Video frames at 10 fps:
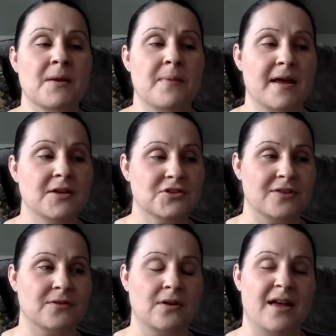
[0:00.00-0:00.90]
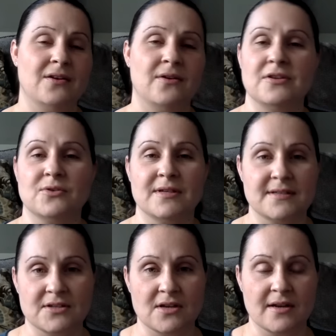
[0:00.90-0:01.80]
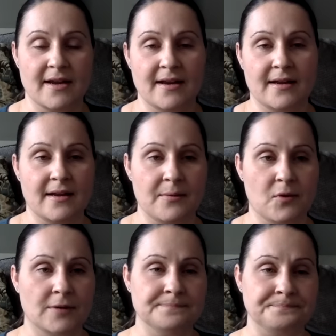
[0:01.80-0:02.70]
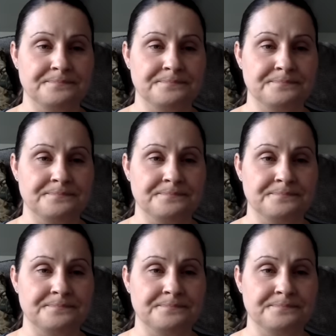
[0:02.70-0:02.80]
But in general, I don't enjoy stitching on Aida anymore.